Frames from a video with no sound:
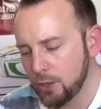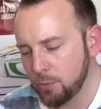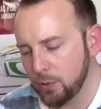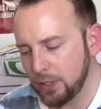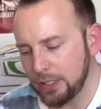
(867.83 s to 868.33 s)

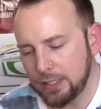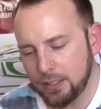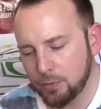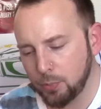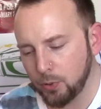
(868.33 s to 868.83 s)
putting
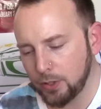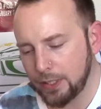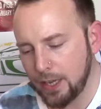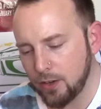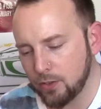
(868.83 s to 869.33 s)
in and
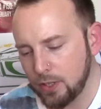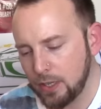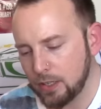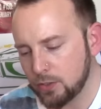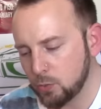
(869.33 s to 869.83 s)
pulling out,
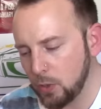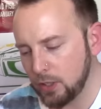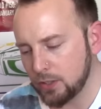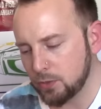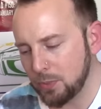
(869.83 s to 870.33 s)
as
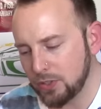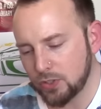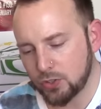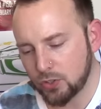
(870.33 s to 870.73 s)
well as business